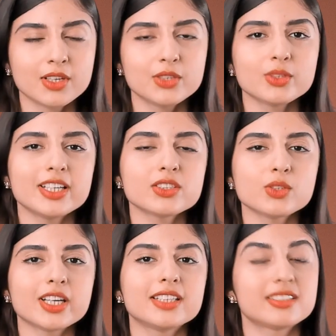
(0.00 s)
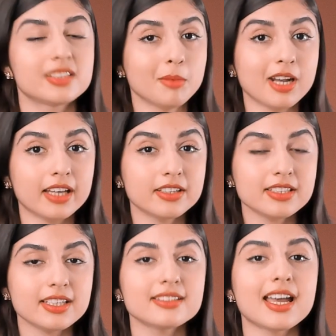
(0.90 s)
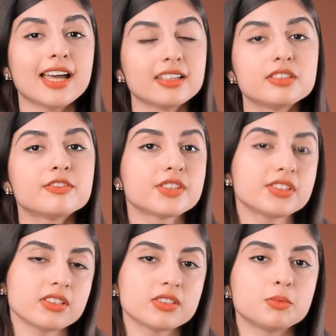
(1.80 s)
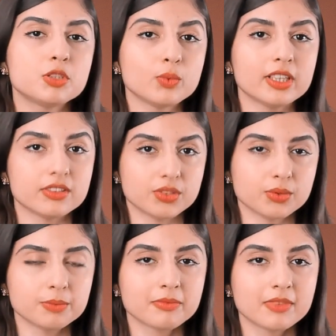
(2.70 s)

So let's look at the similarities and the differences between the two.